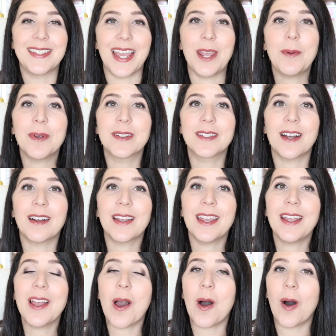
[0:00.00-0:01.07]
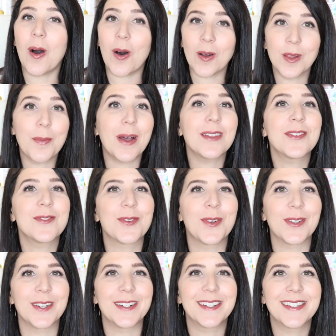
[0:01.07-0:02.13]
Today we are talking all about
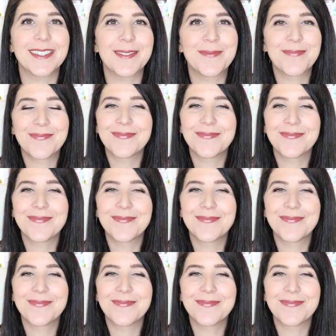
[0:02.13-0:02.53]
strollers.